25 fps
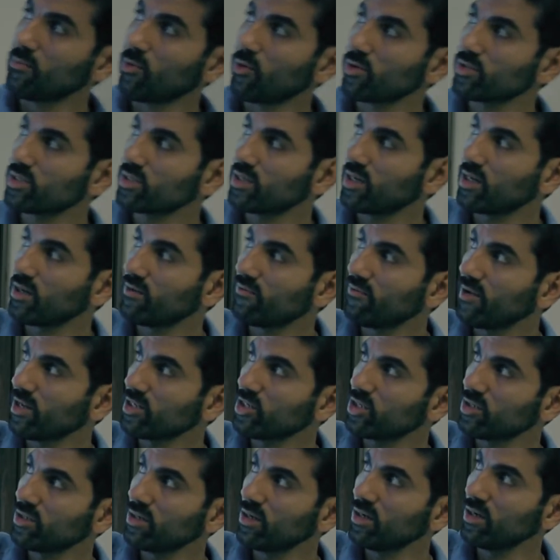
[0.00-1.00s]
most
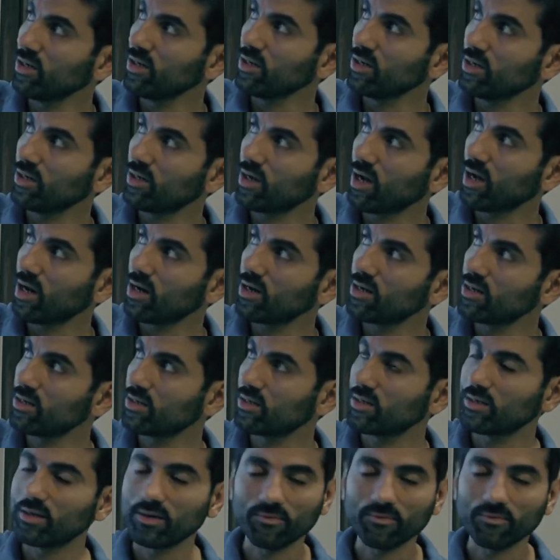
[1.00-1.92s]
conventional current